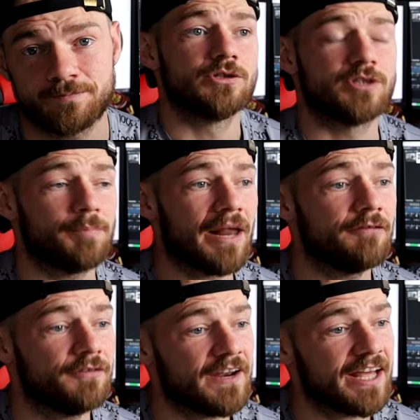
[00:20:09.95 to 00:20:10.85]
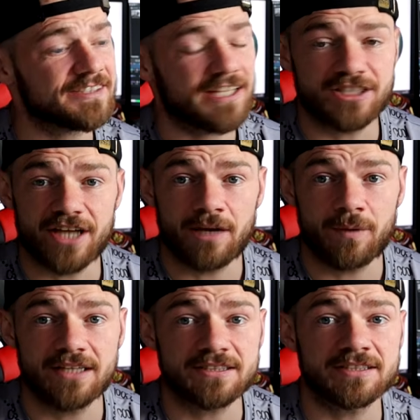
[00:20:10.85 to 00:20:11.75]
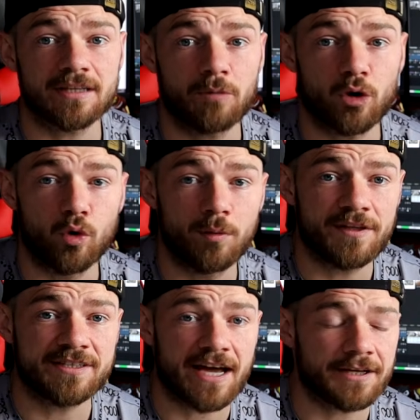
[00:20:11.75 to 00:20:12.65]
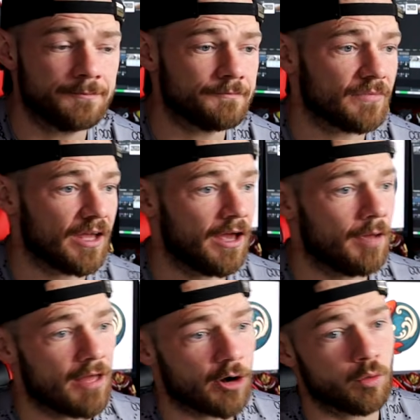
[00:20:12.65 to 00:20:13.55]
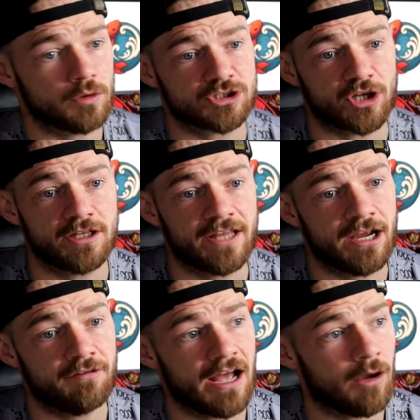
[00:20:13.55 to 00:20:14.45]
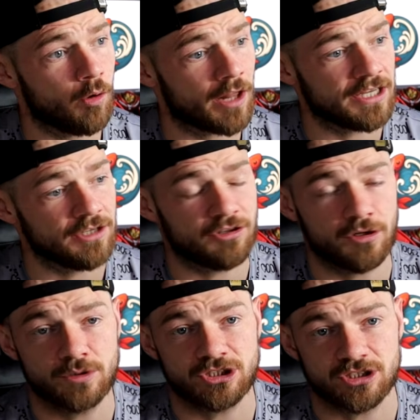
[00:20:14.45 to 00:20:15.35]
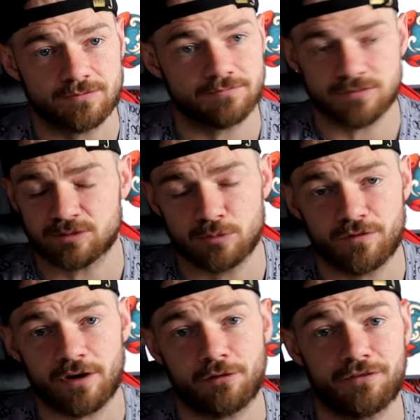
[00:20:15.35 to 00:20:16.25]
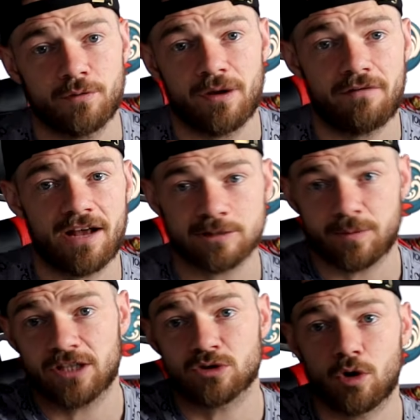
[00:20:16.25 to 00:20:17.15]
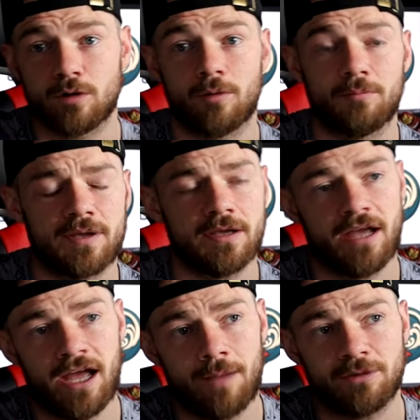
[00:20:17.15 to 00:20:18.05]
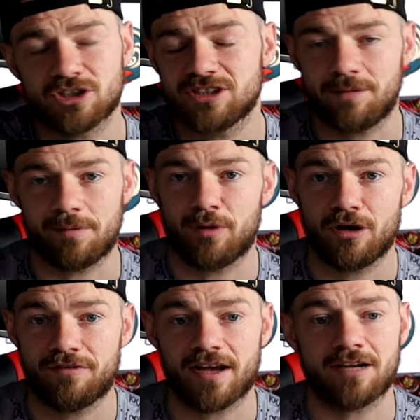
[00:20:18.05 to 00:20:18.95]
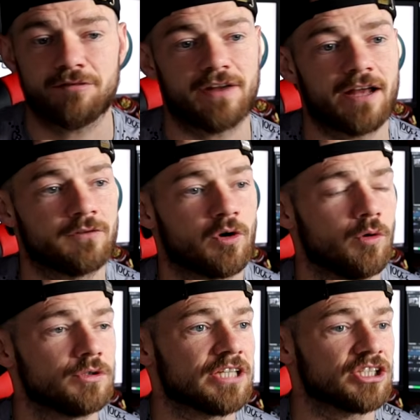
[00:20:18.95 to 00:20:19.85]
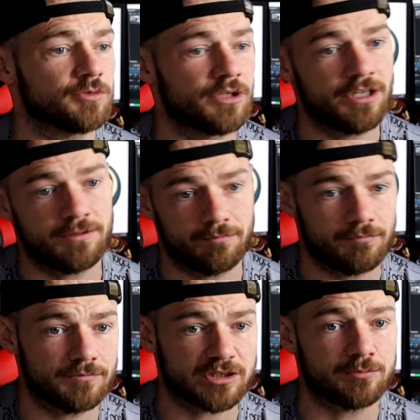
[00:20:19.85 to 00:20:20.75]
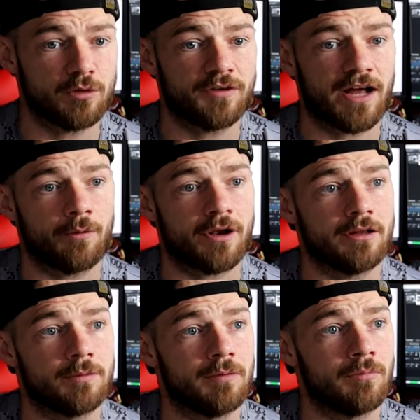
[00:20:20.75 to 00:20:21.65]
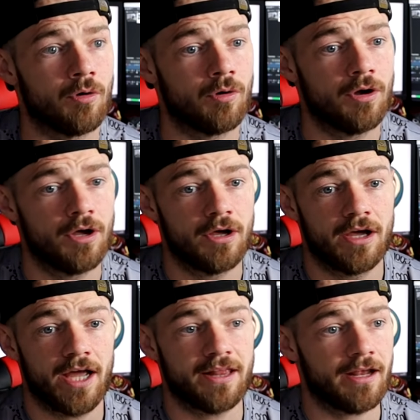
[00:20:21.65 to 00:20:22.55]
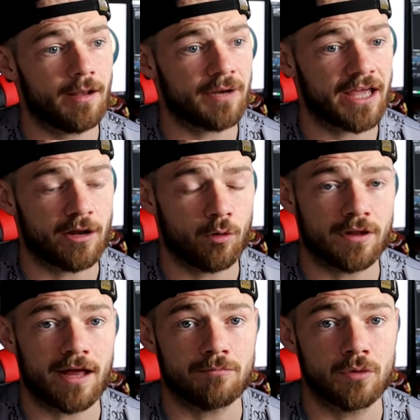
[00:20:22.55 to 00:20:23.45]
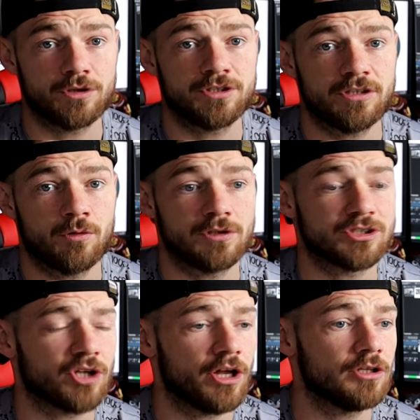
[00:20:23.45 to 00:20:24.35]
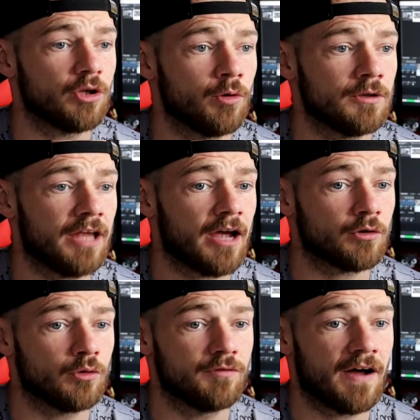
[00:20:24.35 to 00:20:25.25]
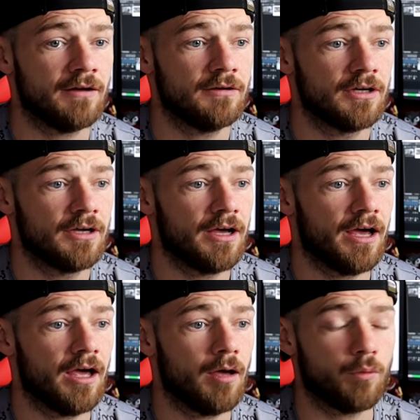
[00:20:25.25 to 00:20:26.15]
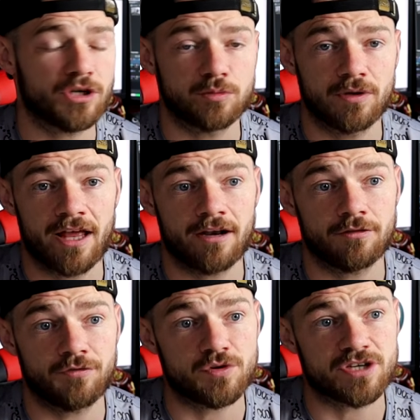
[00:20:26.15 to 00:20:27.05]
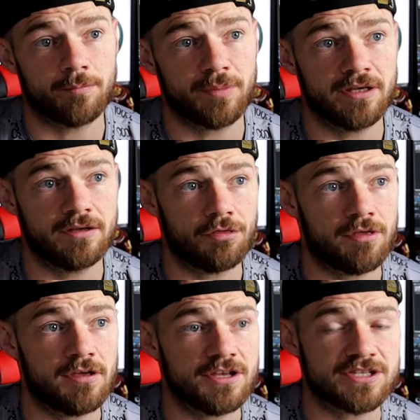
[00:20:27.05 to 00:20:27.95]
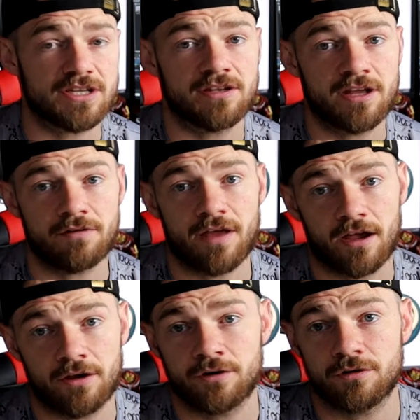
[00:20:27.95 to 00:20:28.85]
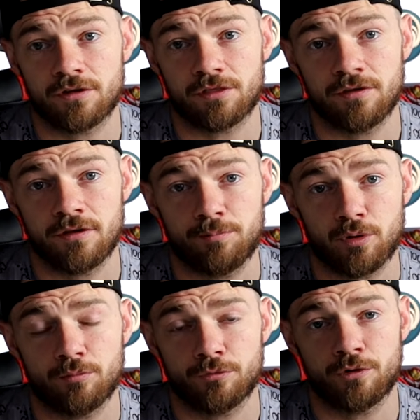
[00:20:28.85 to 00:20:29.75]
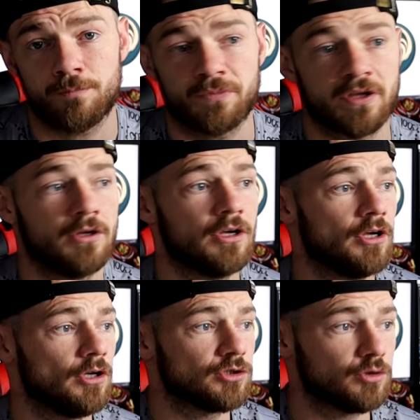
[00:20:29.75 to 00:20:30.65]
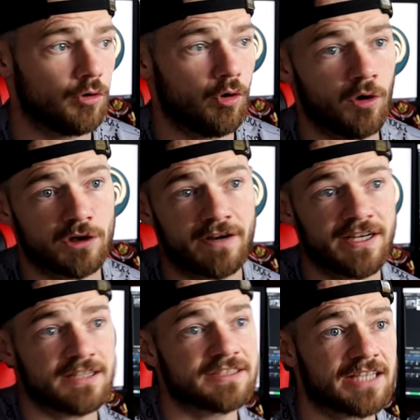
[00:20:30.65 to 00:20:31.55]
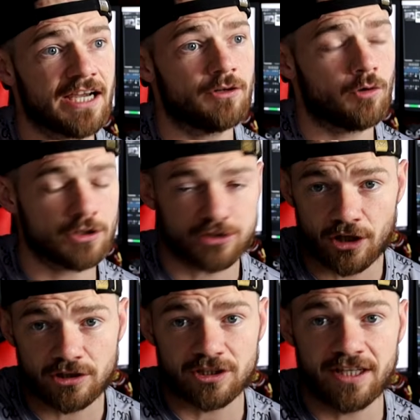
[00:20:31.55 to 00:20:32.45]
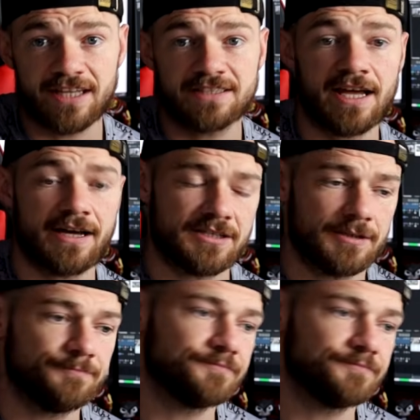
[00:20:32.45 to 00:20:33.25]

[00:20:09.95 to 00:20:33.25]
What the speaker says: So the plan for the next stage anyways is I'm going to go with the decking. That whole soil area, all I need to do is just smoothing out a few areas where it's all lumpy. It doesn't need to be perfectly flat, of course. I just want to smoothen it out a little bit more, and then I'm going to get all that mud, all the soil all decked over, which will then in the future be the seating area and the pump room. So all the right hand side, all the soil's going to get decked.